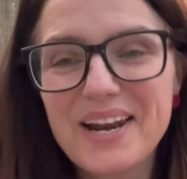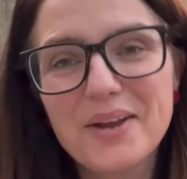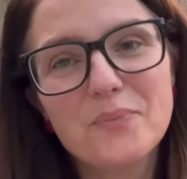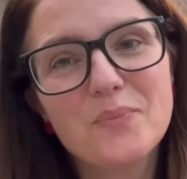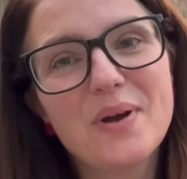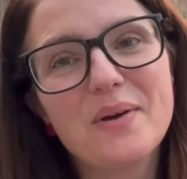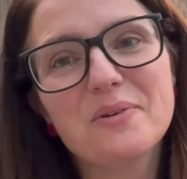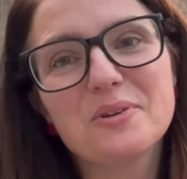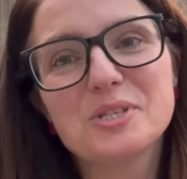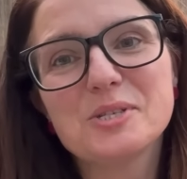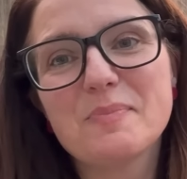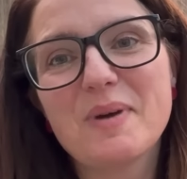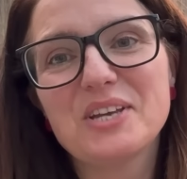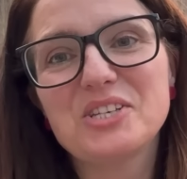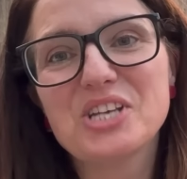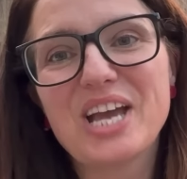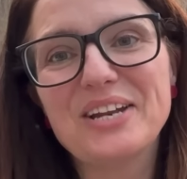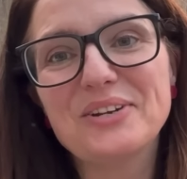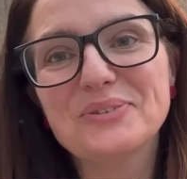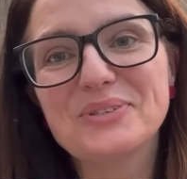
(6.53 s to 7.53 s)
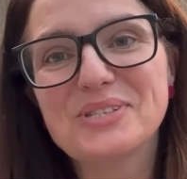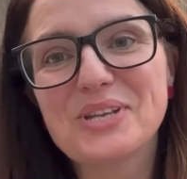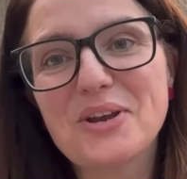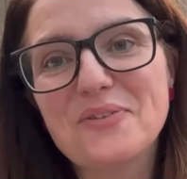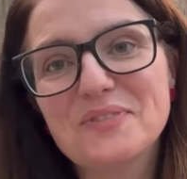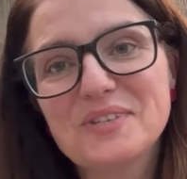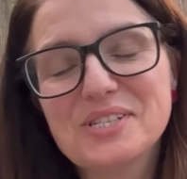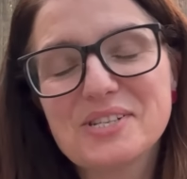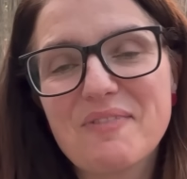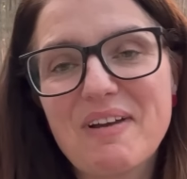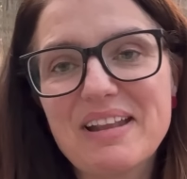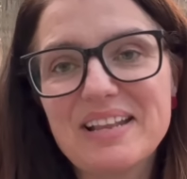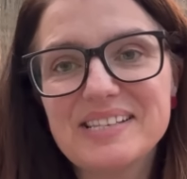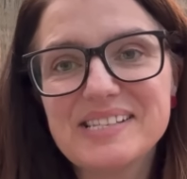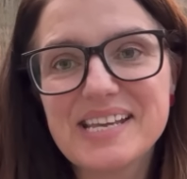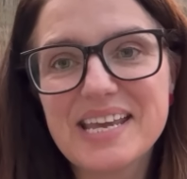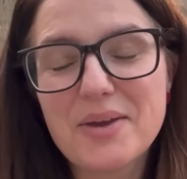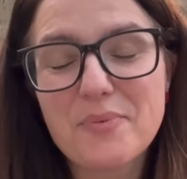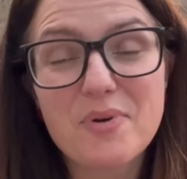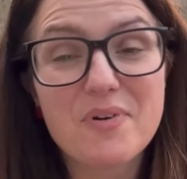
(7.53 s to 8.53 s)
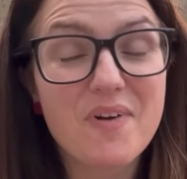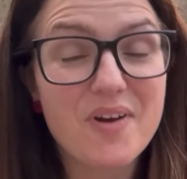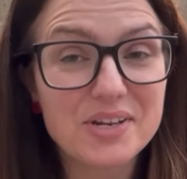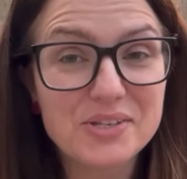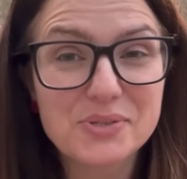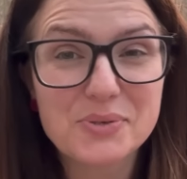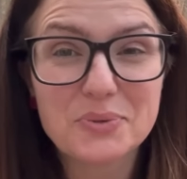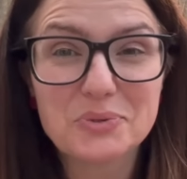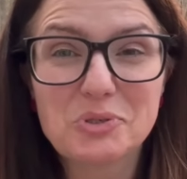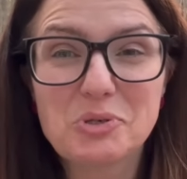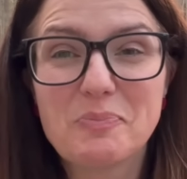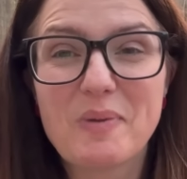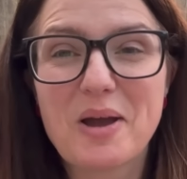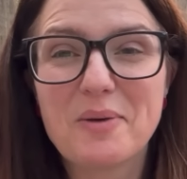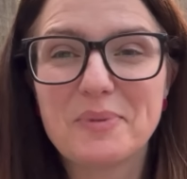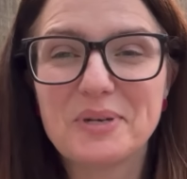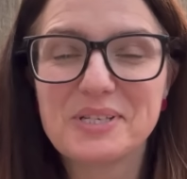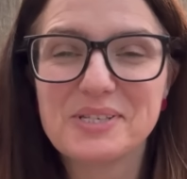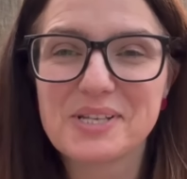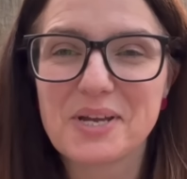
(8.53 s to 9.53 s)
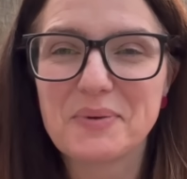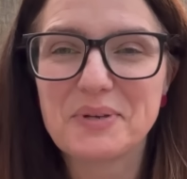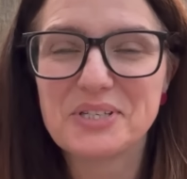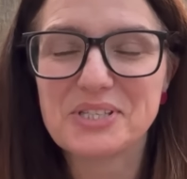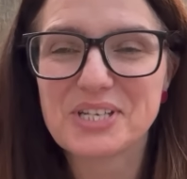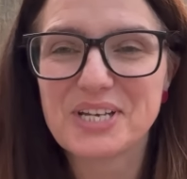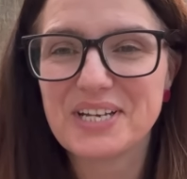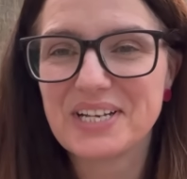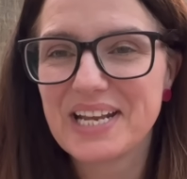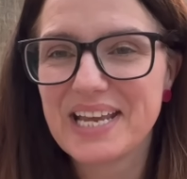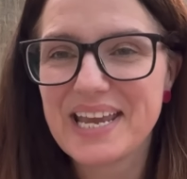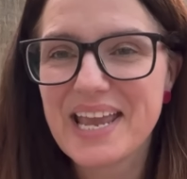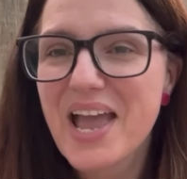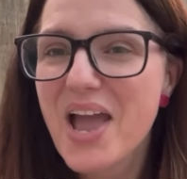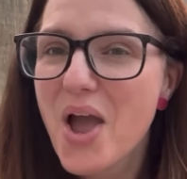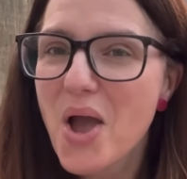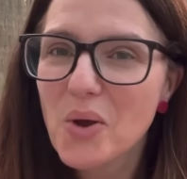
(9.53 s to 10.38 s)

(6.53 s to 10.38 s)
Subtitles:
and welcome to my channel, Sew for Serenity, where I talk to you about my sewing journey.